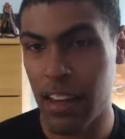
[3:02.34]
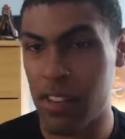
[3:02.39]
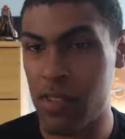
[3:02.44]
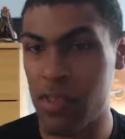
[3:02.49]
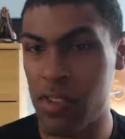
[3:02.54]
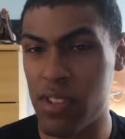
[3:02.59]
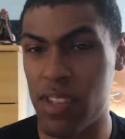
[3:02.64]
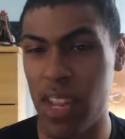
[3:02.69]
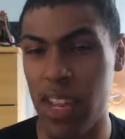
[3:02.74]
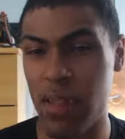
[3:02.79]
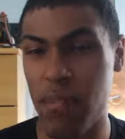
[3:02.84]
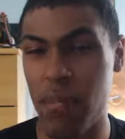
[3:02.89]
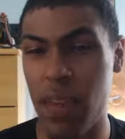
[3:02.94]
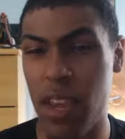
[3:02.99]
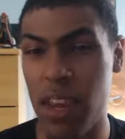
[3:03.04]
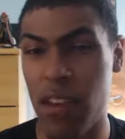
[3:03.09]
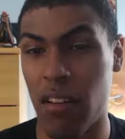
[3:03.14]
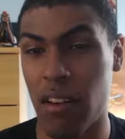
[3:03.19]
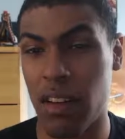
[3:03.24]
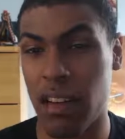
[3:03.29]
Customers like
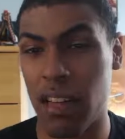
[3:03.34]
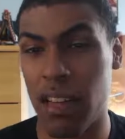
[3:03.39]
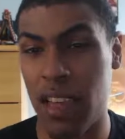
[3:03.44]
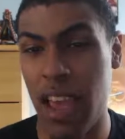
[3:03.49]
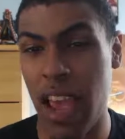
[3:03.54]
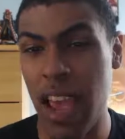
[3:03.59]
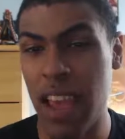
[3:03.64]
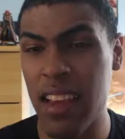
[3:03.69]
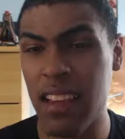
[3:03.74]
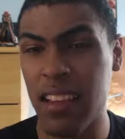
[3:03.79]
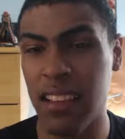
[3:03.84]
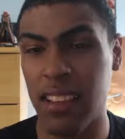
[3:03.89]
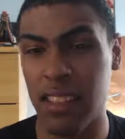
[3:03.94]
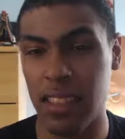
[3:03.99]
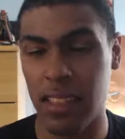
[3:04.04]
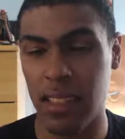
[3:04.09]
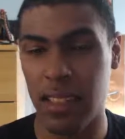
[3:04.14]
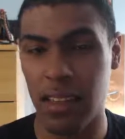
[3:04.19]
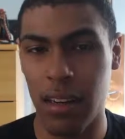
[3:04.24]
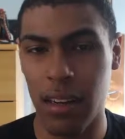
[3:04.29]
me are king.
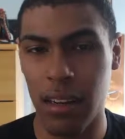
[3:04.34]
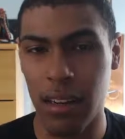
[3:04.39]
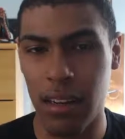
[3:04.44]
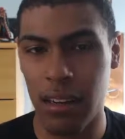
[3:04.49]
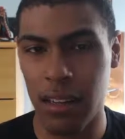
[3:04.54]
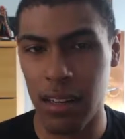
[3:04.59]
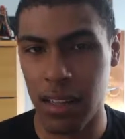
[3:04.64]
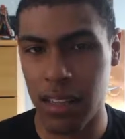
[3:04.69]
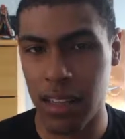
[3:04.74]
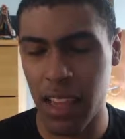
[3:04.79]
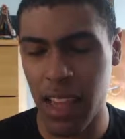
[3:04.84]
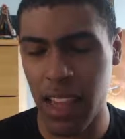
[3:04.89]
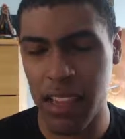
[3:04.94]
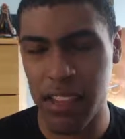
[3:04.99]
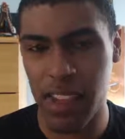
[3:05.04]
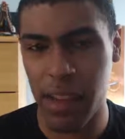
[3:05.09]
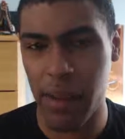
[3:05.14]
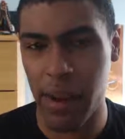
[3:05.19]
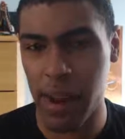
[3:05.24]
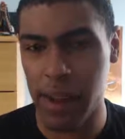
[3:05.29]
Are
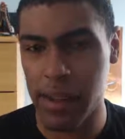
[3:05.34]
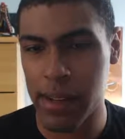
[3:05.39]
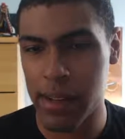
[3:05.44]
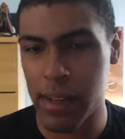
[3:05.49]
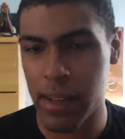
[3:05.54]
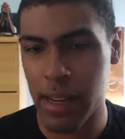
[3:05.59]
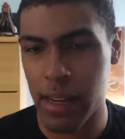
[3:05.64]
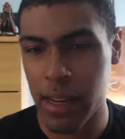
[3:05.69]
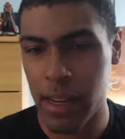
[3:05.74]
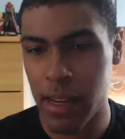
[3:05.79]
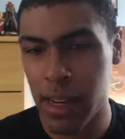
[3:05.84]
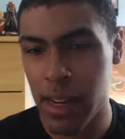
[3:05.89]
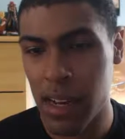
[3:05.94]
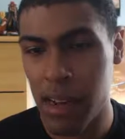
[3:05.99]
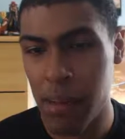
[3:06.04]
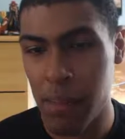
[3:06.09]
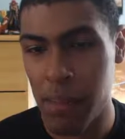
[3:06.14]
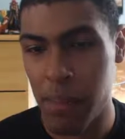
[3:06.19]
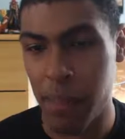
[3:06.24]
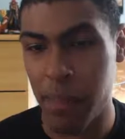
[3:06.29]
kings of us.
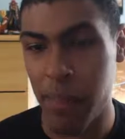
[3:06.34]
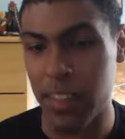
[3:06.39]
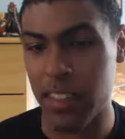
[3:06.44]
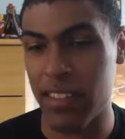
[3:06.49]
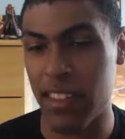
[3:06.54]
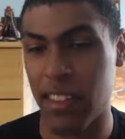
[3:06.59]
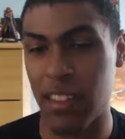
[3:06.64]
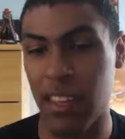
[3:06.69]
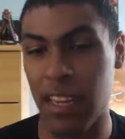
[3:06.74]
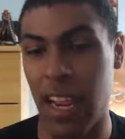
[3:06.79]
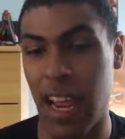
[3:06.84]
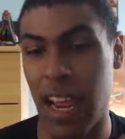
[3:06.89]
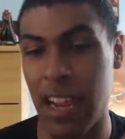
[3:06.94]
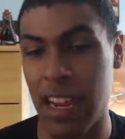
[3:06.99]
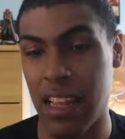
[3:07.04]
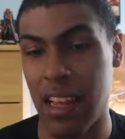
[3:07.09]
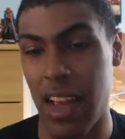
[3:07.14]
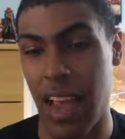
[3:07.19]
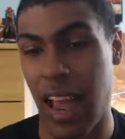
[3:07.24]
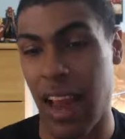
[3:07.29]
But basically,
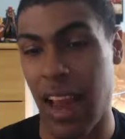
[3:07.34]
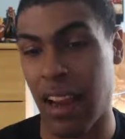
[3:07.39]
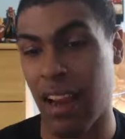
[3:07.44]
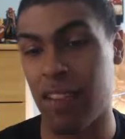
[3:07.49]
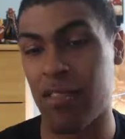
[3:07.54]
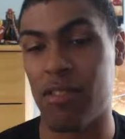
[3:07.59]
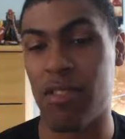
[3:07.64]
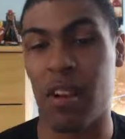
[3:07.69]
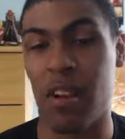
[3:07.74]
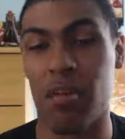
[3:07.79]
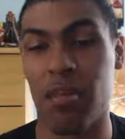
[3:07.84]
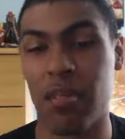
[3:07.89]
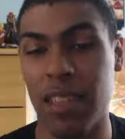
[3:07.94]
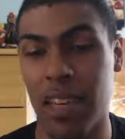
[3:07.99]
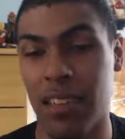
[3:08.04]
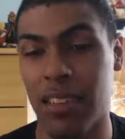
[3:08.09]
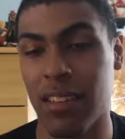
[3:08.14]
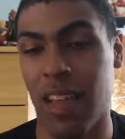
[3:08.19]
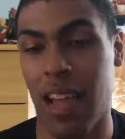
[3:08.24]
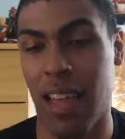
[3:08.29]
any at countryside
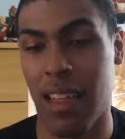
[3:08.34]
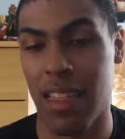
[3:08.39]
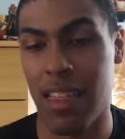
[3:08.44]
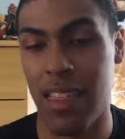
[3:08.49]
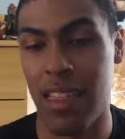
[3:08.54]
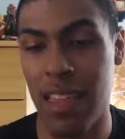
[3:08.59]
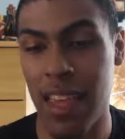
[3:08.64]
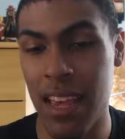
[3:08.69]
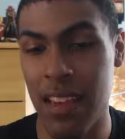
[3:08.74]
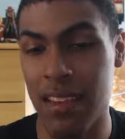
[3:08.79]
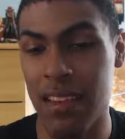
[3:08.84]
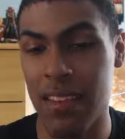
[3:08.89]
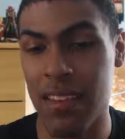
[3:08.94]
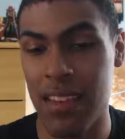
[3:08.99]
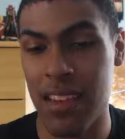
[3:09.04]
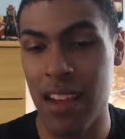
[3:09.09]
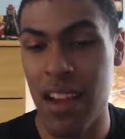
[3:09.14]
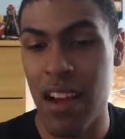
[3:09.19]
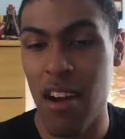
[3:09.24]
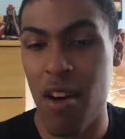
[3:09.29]
hotels like
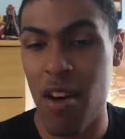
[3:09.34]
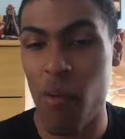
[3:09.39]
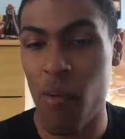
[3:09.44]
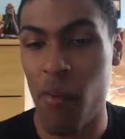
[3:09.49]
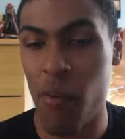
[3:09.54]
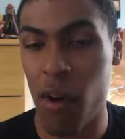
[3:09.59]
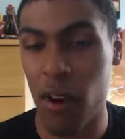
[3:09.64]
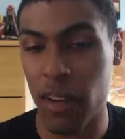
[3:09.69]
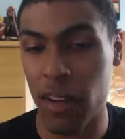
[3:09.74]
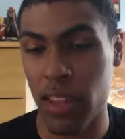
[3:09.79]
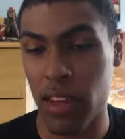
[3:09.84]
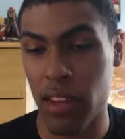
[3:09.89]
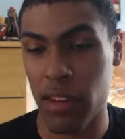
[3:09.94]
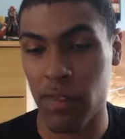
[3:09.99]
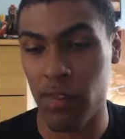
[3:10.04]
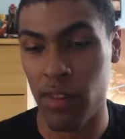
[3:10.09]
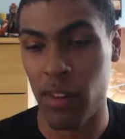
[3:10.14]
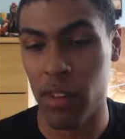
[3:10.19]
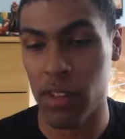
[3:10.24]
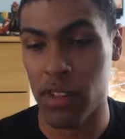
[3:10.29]
this, one,
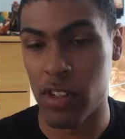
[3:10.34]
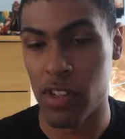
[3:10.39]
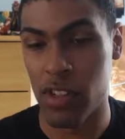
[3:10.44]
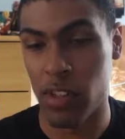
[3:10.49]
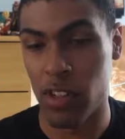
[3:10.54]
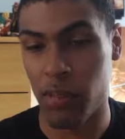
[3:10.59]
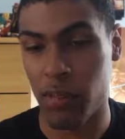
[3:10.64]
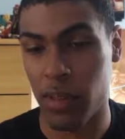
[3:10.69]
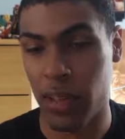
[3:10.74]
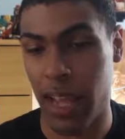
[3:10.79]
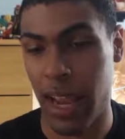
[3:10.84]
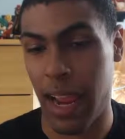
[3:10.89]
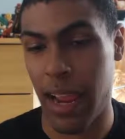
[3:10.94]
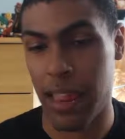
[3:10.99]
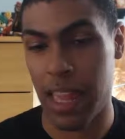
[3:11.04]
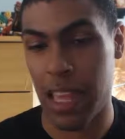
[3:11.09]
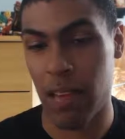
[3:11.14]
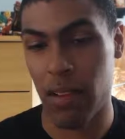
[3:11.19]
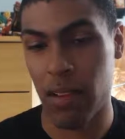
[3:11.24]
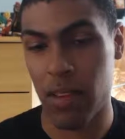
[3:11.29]
their food is so
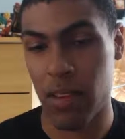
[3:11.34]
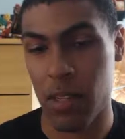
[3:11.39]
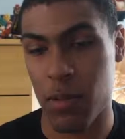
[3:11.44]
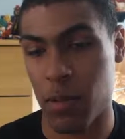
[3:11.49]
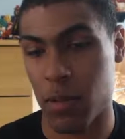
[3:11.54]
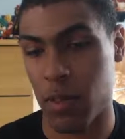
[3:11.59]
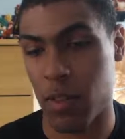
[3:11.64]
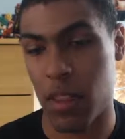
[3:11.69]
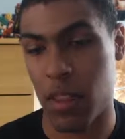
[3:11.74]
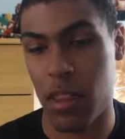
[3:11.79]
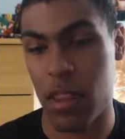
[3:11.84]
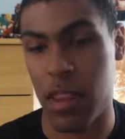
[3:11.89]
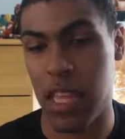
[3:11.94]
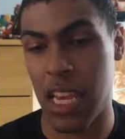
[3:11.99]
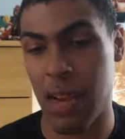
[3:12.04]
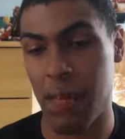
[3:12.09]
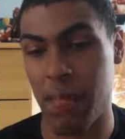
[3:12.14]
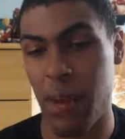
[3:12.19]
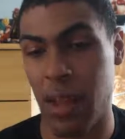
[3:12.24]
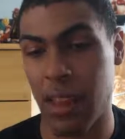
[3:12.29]
bland. The only special
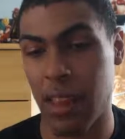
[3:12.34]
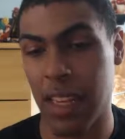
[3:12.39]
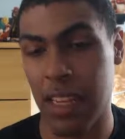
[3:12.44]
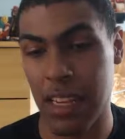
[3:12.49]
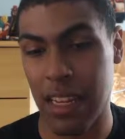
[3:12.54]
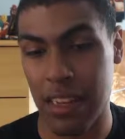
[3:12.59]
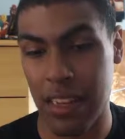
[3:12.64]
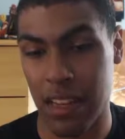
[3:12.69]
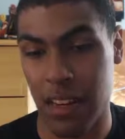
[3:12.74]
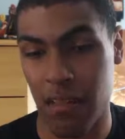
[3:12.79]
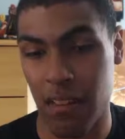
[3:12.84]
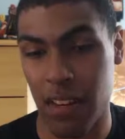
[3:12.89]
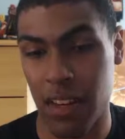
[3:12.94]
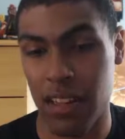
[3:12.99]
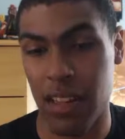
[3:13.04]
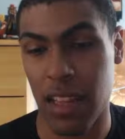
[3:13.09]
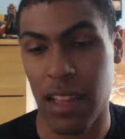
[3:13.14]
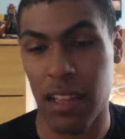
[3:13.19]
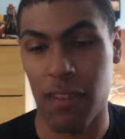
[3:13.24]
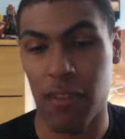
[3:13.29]
thing about the
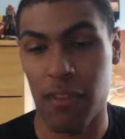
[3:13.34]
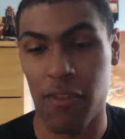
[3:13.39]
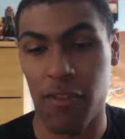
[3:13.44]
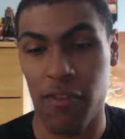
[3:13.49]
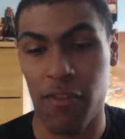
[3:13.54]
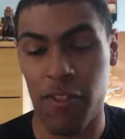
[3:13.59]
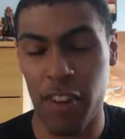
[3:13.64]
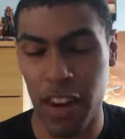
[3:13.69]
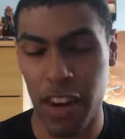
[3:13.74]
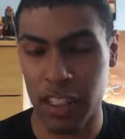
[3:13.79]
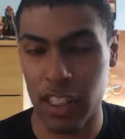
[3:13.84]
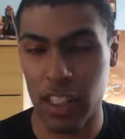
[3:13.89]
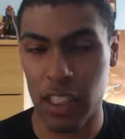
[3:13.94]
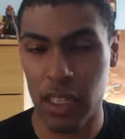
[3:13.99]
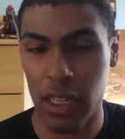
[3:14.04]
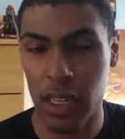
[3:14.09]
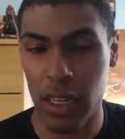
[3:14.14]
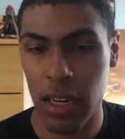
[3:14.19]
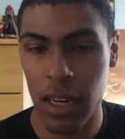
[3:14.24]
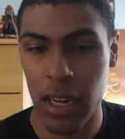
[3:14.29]
ingredients is that they're
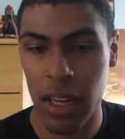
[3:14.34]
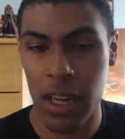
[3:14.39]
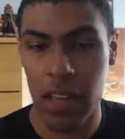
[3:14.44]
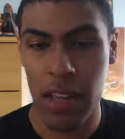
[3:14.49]
fresh.